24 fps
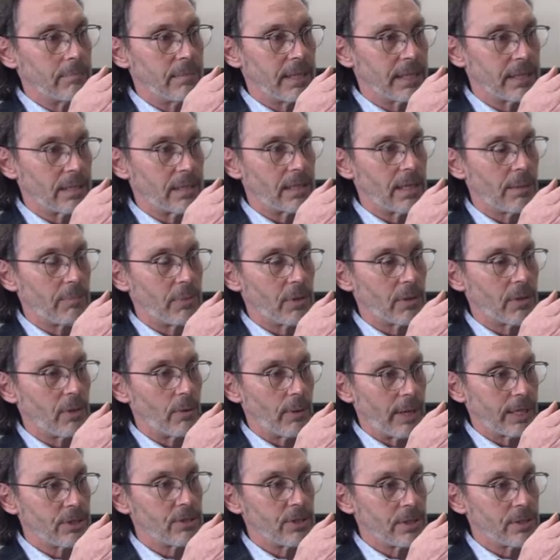make a couple
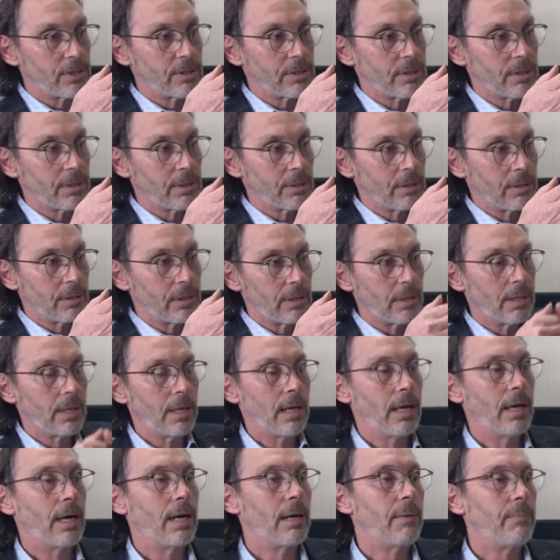corrections.
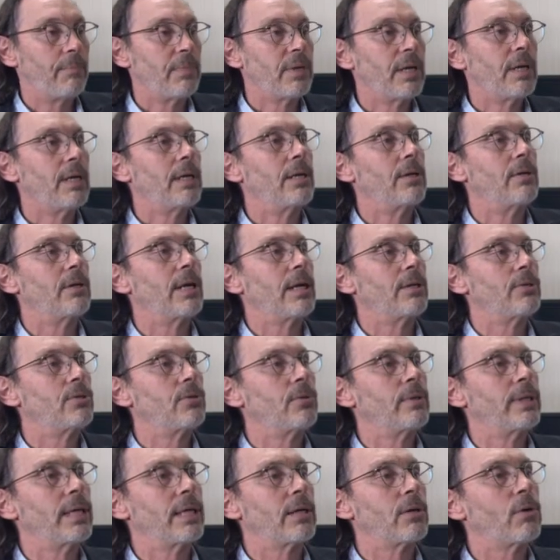You're not
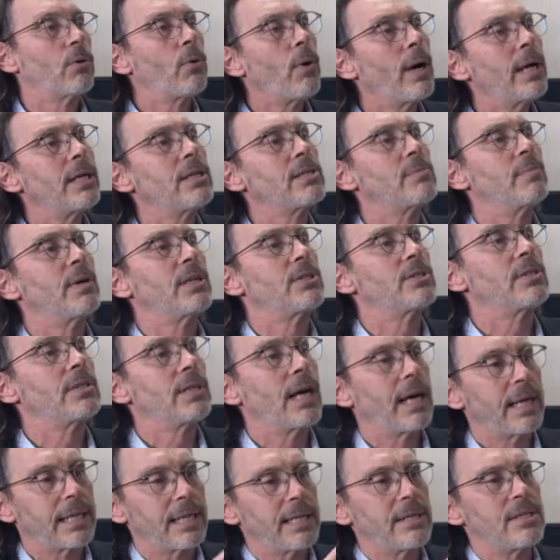doing it quite as much.
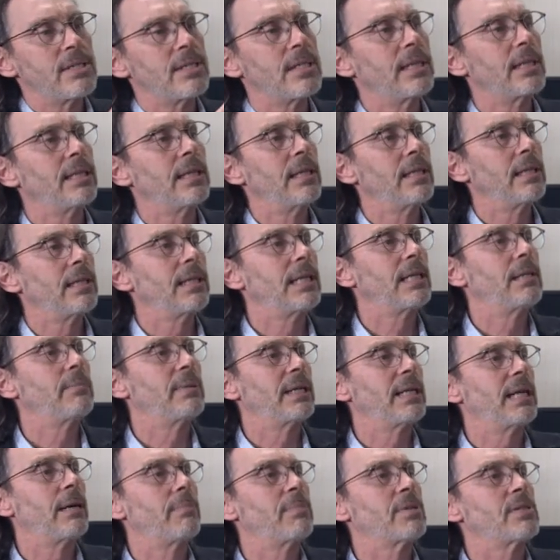I can see it a little
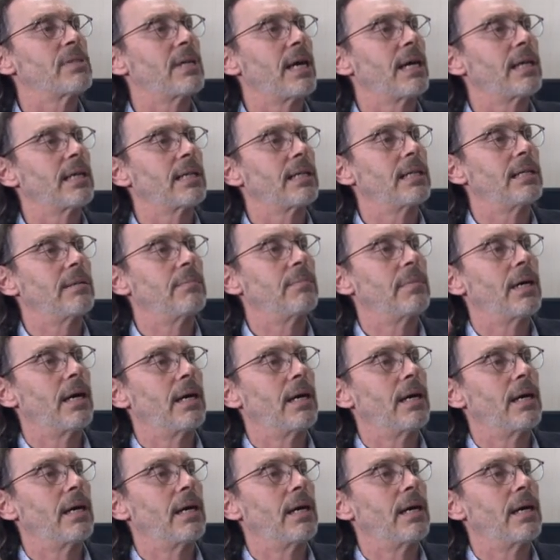bit episodically.